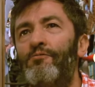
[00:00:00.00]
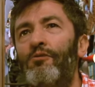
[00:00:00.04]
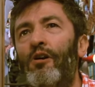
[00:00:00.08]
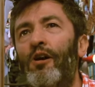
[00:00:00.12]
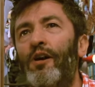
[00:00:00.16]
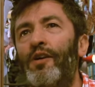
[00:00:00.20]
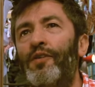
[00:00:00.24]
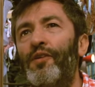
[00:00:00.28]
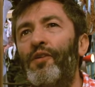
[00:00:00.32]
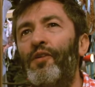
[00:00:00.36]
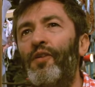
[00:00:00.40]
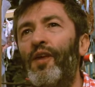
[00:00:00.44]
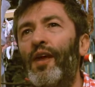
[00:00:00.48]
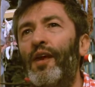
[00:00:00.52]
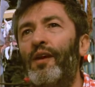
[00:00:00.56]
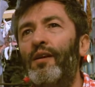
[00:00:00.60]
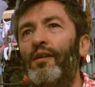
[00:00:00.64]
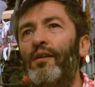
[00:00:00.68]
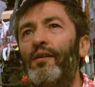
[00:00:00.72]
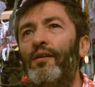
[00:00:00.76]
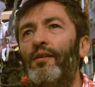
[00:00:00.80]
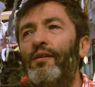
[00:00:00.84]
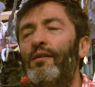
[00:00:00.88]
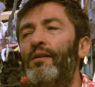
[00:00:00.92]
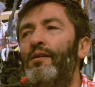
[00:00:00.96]
rather than
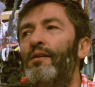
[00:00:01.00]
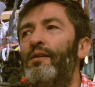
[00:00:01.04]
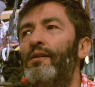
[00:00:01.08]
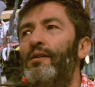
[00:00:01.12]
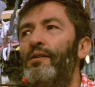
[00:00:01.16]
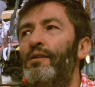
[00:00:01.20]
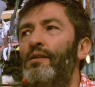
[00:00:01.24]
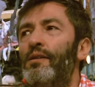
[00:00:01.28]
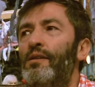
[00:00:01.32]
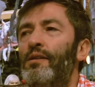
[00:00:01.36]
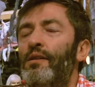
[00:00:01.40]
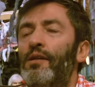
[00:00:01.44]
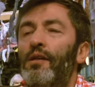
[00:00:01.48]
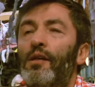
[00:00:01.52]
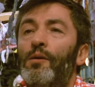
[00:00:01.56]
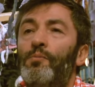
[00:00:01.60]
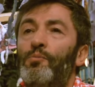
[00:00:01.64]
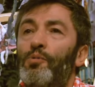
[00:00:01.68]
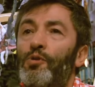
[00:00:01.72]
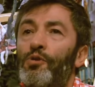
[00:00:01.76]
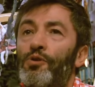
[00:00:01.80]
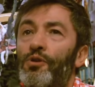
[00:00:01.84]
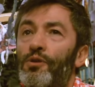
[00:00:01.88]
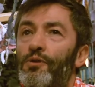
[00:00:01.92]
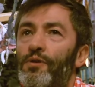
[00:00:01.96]
a
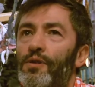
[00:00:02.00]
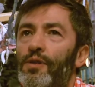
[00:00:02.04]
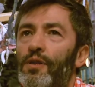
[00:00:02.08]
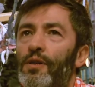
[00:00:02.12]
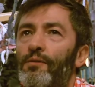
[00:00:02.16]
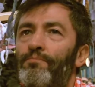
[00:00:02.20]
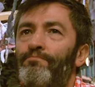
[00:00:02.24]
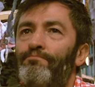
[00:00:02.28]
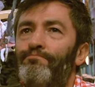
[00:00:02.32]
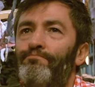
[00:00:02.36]
producer.